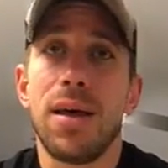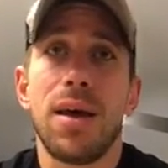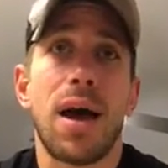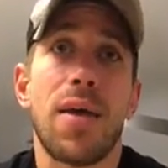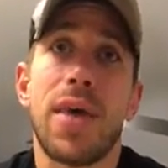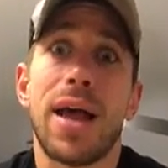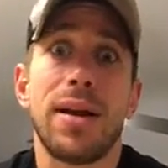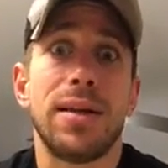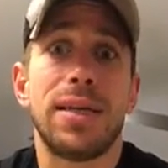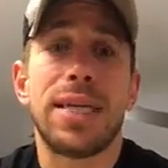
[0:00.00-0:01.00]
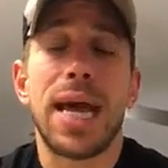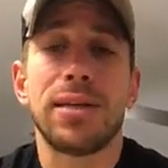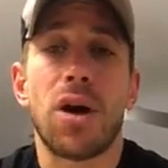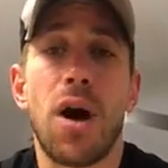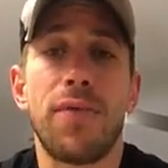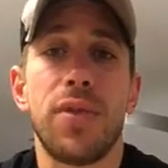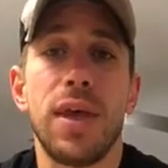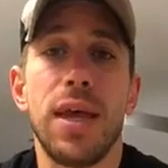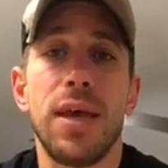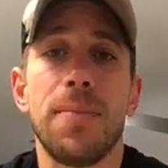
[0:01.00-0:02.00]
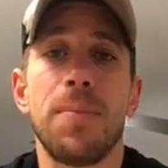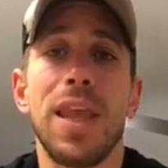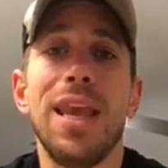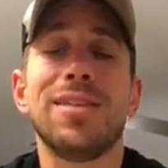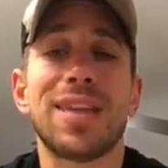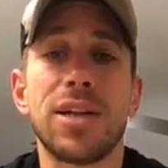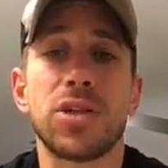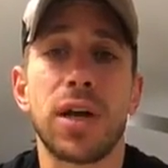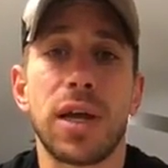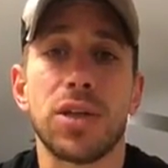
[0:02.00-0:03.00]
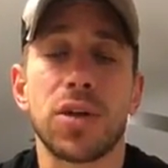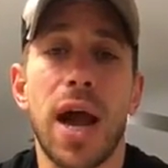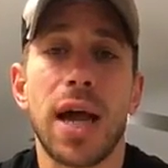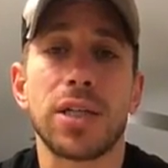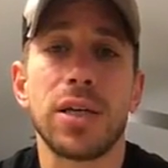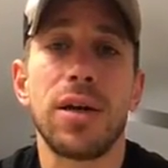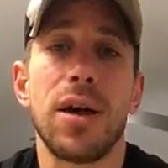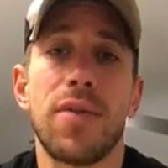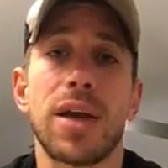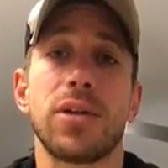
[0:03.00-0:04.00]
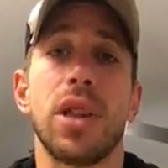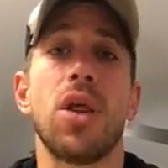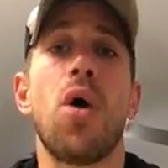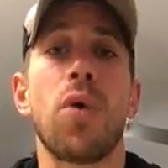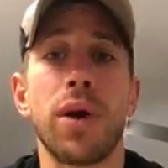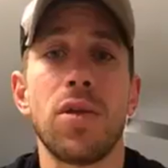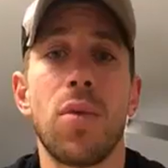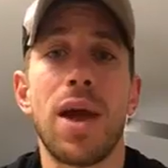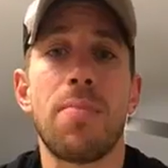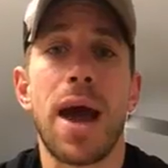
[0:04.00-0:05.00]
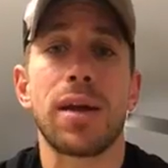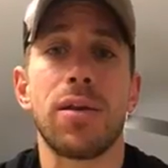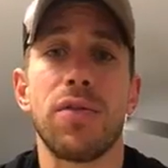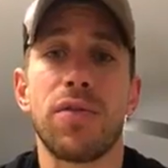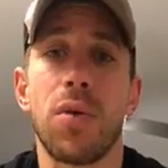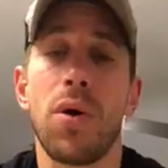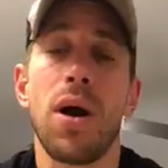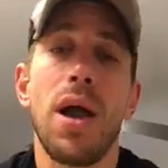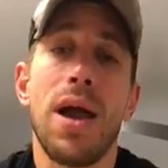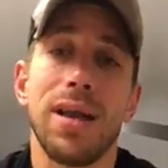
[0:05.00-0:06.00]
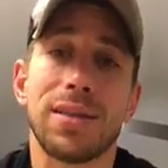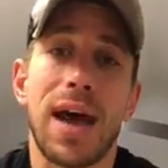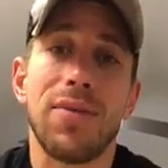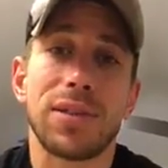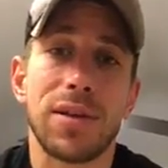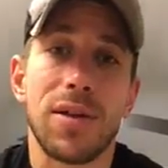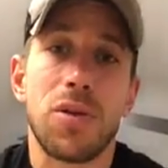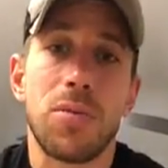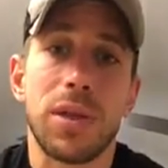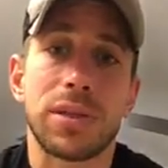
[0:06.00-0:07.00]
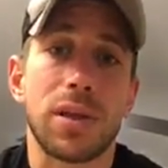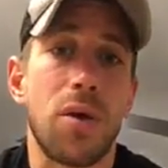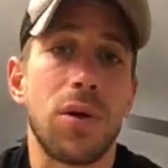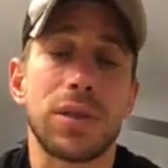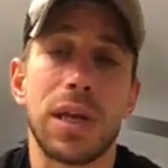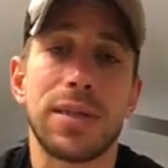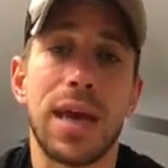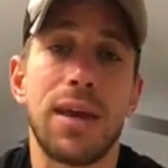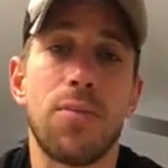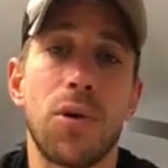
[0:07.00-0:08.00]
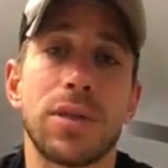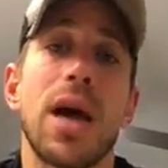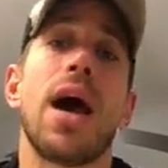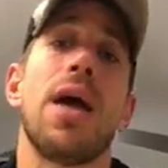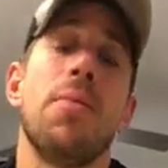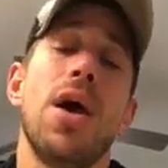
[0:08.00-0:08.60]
That takes off the eccentric contraction of actually lowering the weight back to the floor. It's obviously a little bit slower. It's going to take you more time.